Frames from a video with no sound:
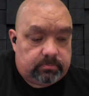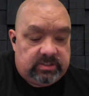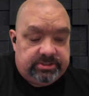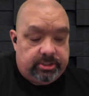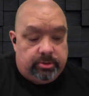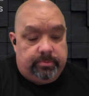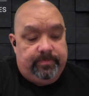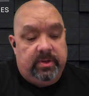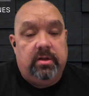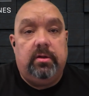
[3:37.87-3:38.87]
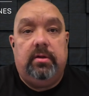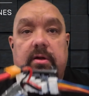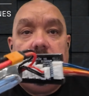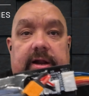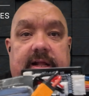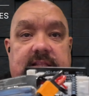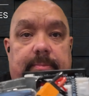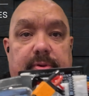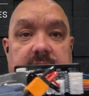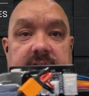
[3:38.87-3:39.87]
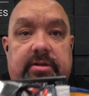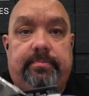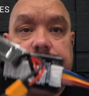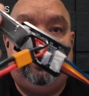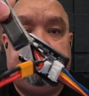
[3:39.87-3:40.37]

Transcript: So I got that plugged in.